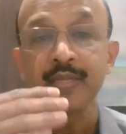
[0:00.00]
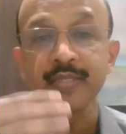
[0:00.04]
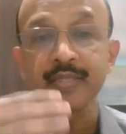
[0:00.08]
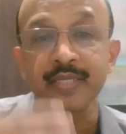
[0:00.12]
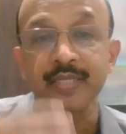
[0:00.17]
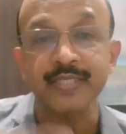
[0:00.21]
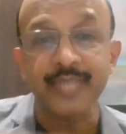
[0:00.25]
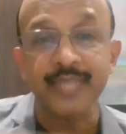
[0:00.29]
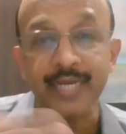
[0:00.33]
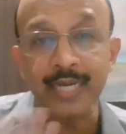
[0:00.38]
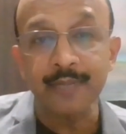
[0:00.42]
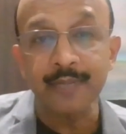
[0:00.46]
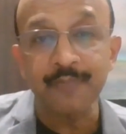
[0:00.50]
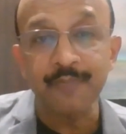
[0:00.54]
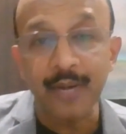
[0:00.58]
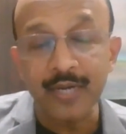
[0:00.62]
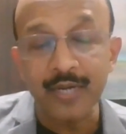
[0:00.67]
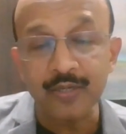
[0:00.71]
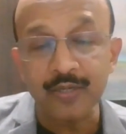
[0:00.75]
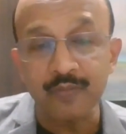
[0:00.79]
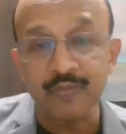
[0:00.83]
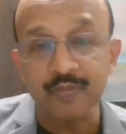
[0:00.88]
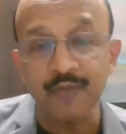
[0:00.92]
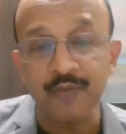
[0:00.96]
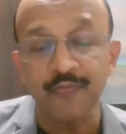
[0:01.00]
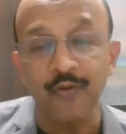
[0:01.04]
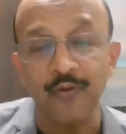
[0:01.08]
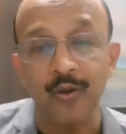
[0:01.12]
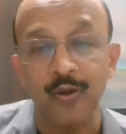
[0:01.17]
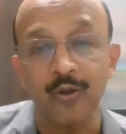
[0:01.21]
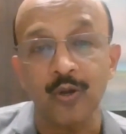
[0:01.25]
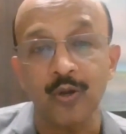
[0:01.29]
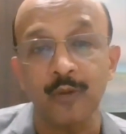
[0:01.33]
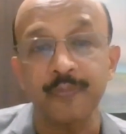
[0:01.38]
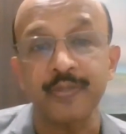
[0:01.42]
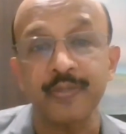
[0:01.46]
The second part of the
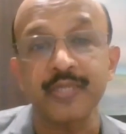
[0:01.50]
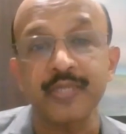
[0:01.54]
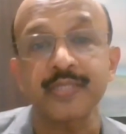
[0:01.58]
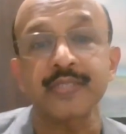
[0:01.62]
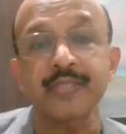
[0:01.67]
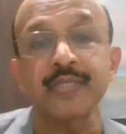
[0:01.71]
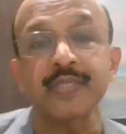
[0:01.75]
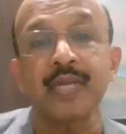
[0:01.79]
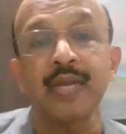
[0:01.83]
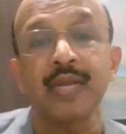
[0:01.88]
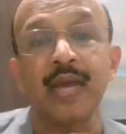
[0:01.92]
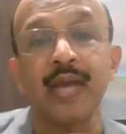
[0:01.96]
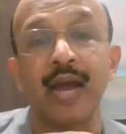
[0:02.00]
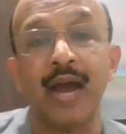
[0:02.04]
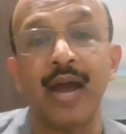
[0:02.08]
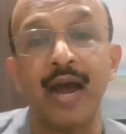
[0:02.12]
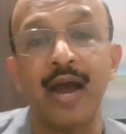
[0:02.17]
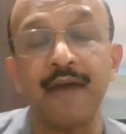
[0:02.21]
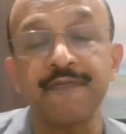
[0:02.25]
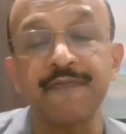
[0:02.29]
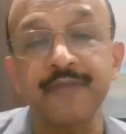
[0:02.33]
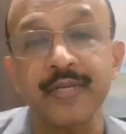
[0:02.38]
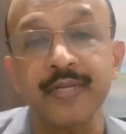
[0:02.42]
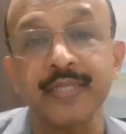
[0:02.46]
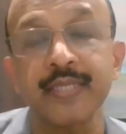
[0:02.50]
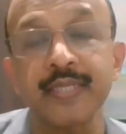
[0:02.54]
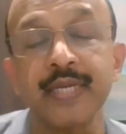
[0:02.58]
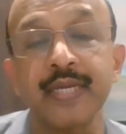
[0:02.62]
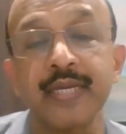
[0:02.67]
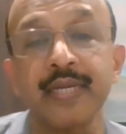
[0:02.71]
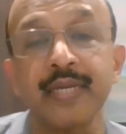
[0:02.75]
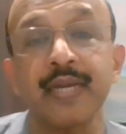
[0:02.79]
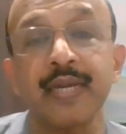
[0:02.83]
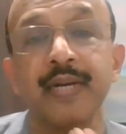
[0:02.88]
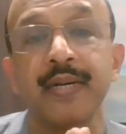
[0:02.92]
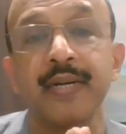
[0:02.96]
follow-up is after
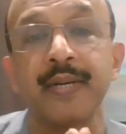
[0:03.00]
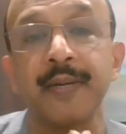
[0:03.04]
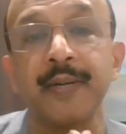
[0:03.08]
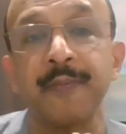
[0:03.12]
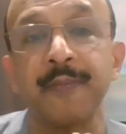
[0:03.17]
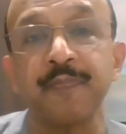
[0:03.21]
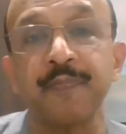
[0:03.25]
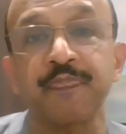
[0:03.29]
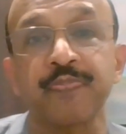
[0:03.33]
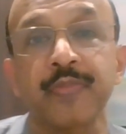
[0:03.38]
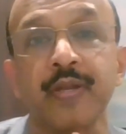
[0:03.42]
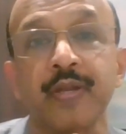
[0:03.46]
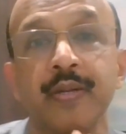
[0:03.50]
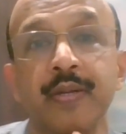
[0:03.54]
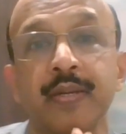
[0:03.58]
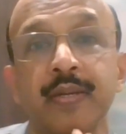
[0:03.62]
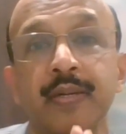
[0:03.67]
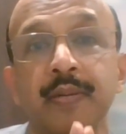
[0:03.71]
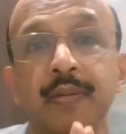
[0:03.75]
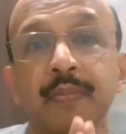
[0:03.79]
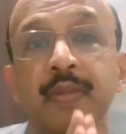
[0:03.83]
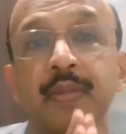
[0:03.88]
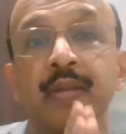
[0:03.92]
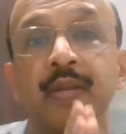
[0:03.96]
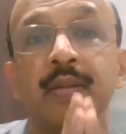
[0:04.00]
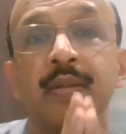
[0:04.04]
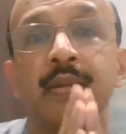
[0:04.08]
the